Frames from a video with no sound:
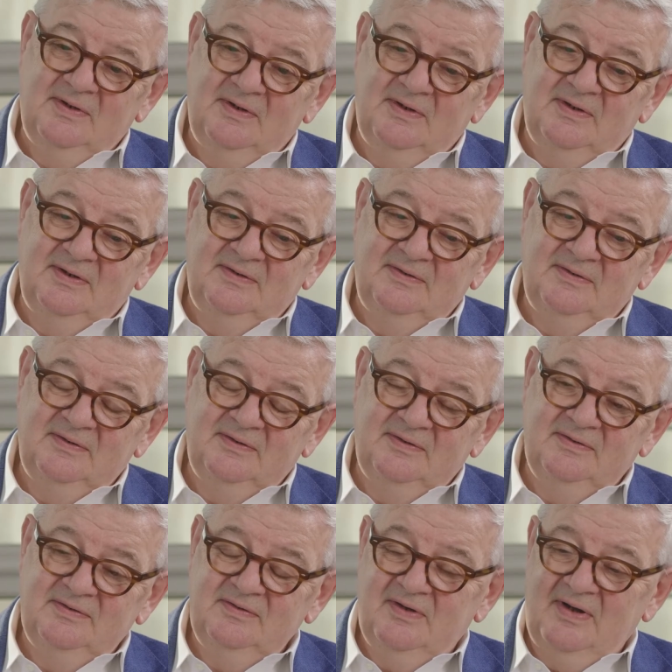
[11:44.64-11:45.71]
And
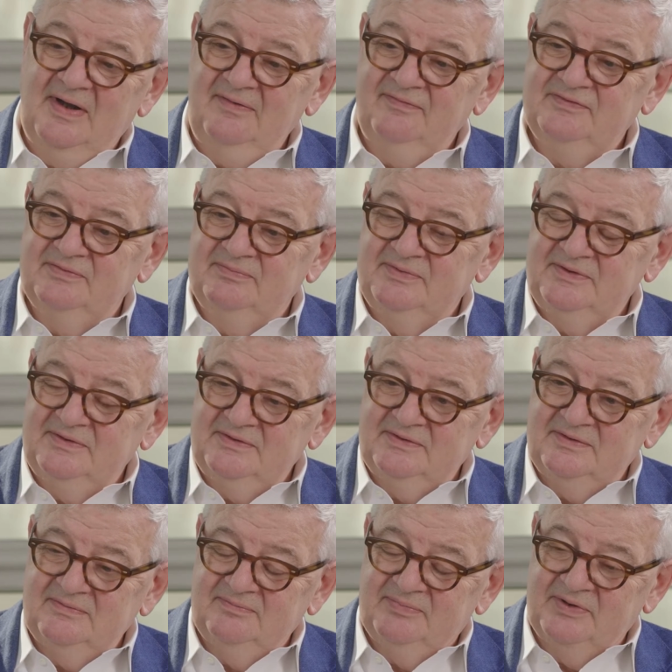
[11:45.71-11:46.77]
you have to be
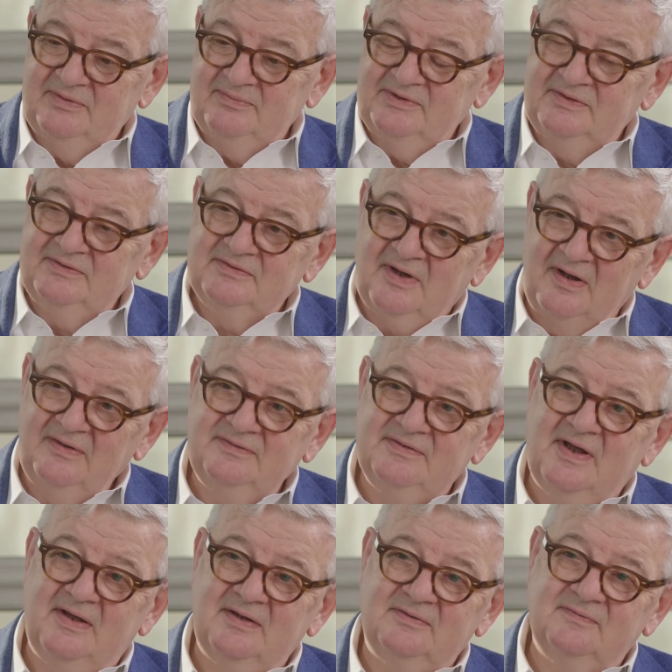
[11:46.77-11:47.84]
in a permanent
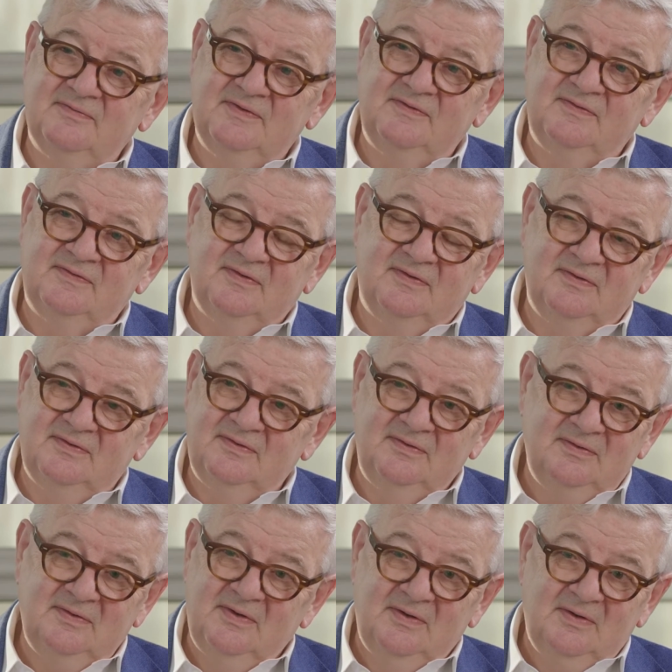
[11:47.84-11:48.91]
contact with
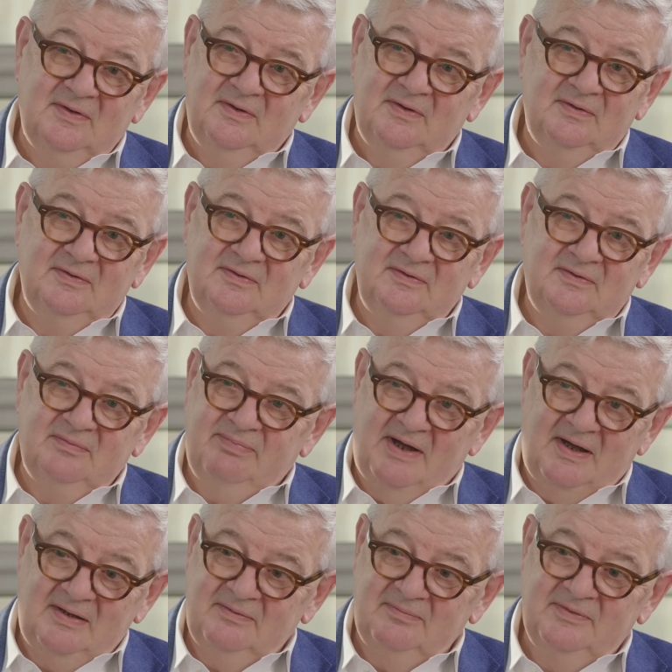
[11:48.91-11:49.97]
the
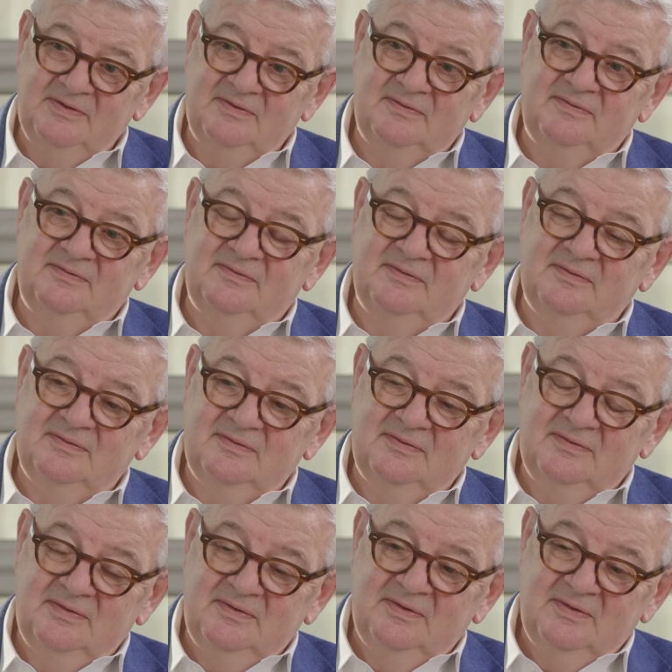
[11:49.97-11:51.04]
Parliament,
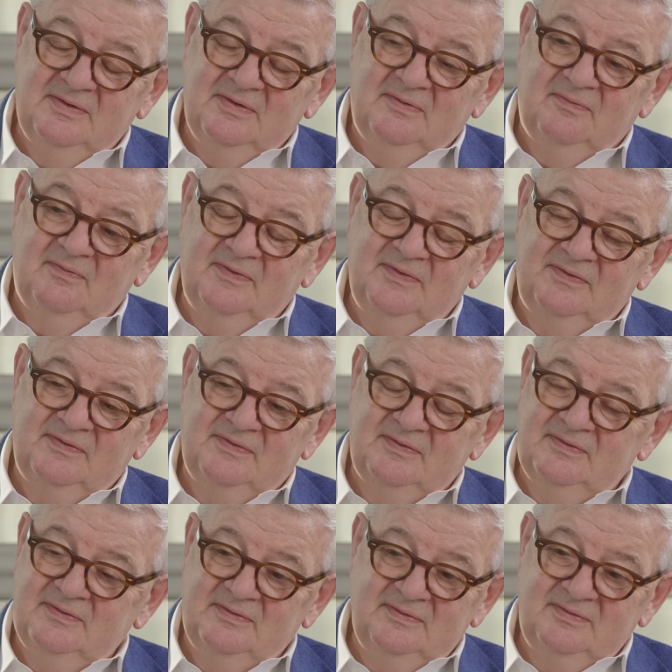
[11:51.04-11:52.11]
with
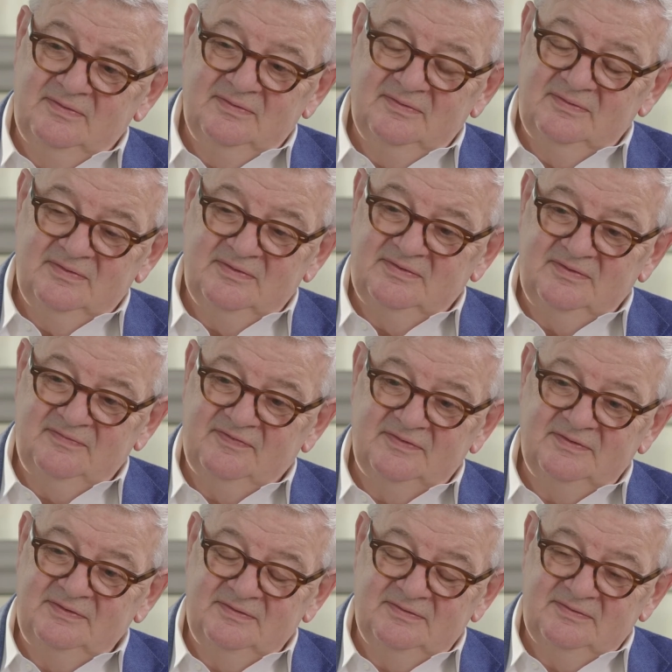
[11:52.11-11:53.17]
the
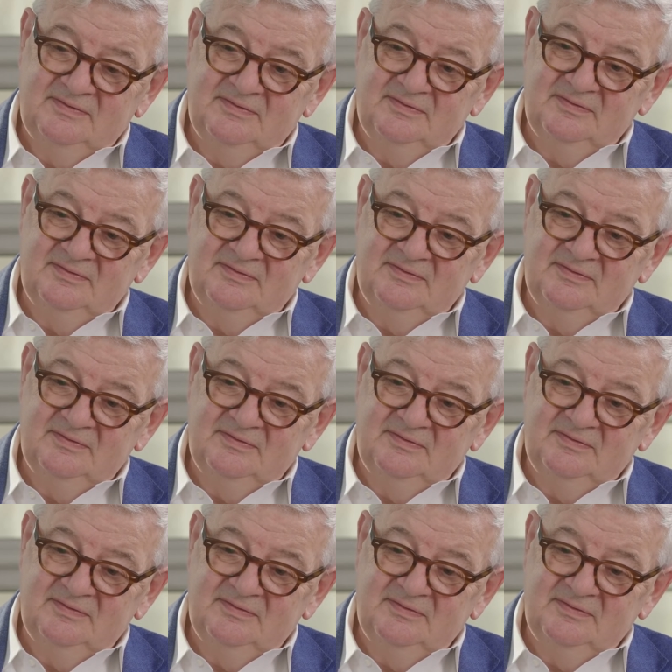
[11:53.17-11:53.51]
different